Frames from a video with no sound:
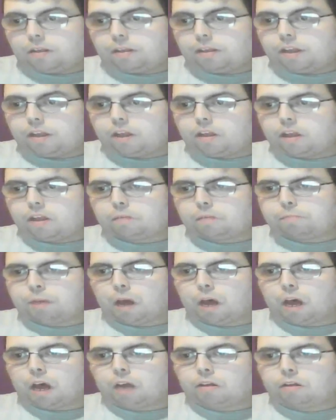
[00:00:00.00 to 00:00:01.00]
This is
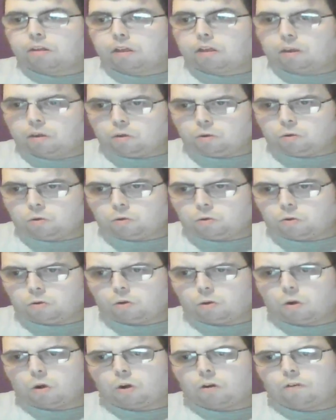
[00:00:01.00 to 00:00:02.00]
part
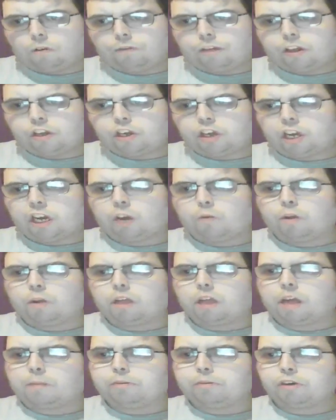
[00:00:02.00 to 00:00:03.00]
two of the chilly
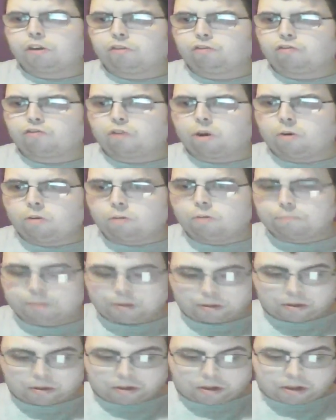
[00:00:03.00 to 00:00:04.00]
reception trope,
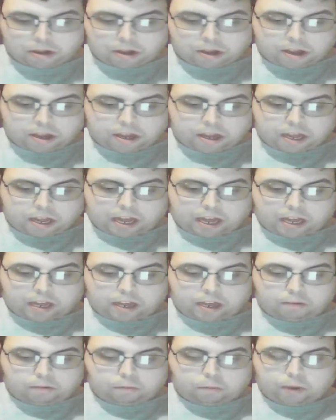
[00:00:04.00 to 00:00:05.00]

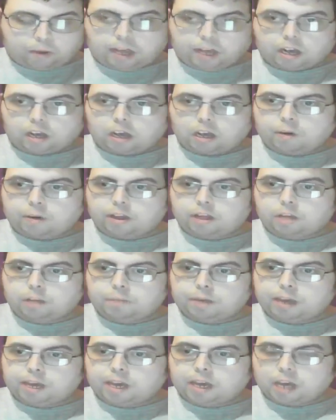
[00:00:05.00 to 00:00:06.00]
and we're going to
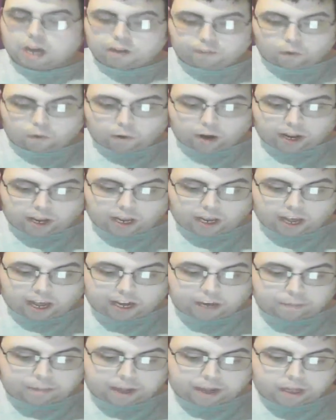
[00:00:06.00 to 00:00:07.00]
be covering
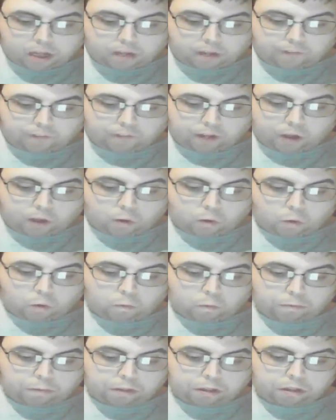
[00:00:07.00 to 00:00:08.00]
animated
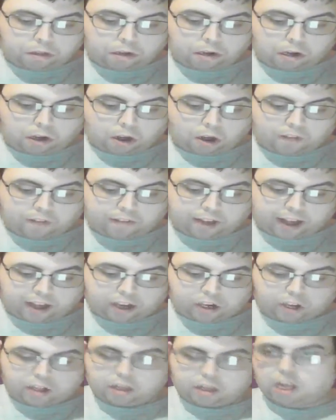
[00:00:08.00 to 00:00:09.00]
films to live
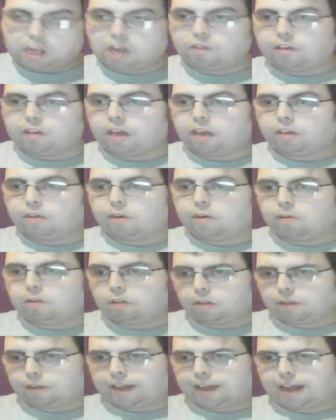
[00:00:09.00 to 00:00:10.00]
action TV. Those
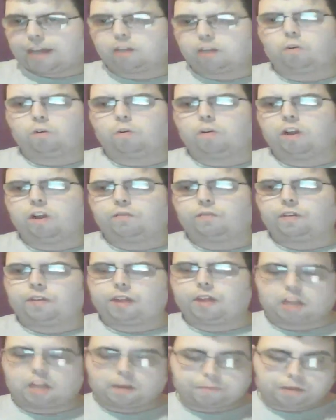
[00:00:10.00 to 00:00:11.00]
are the categories for
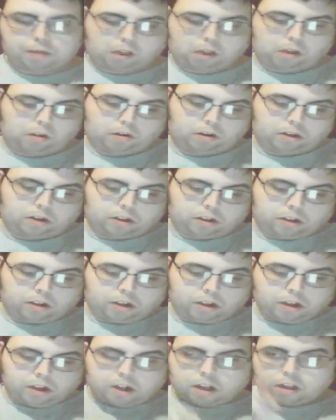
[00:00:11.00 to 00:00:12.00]
this episode.
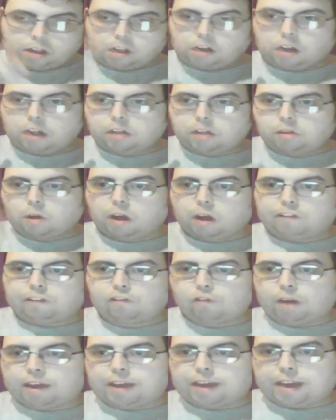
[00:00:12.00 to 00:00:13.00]
So let's dive
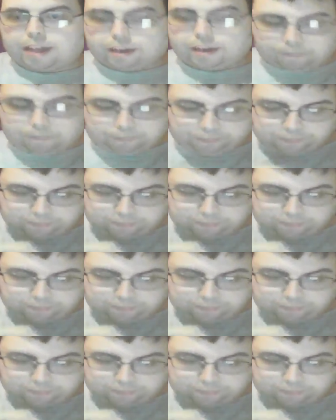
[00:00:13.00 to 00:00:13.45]
straight in.